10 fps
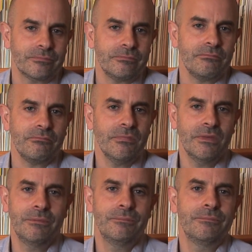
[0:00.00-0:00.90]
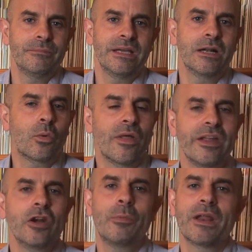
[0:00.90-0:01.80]
such as, what
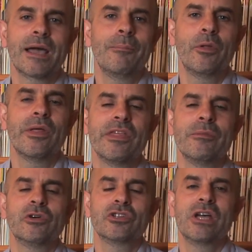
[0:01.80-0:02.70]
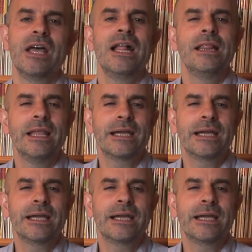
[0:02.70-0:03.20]
color is Superman's costume?